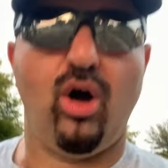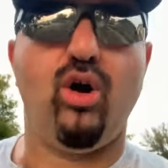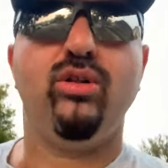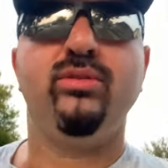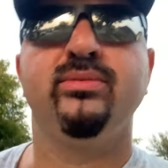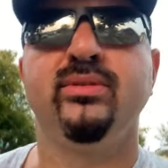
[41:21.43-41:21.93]

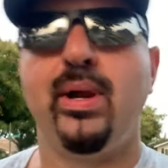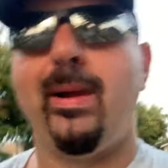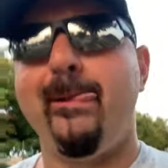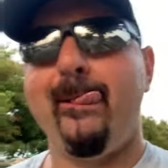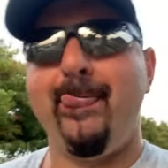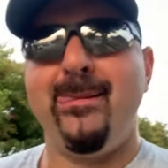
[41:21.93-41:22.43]
all,
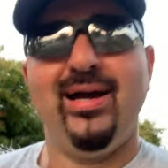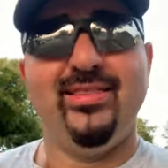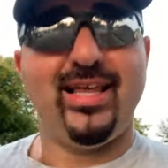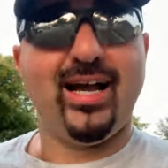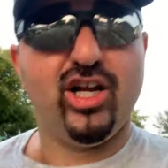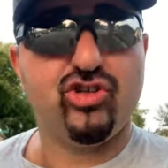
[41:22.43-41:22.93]

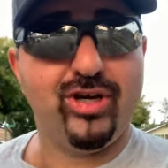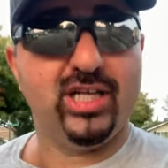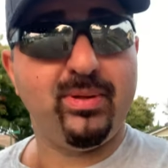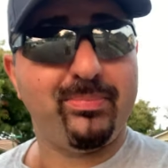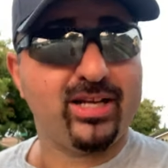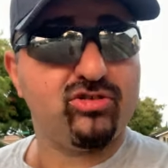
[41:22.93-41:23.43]
that country
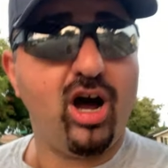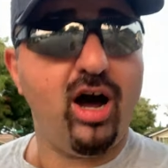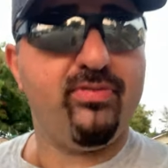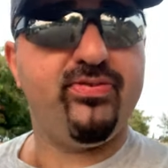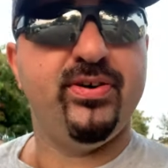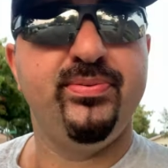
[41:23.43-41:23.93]
has been better off.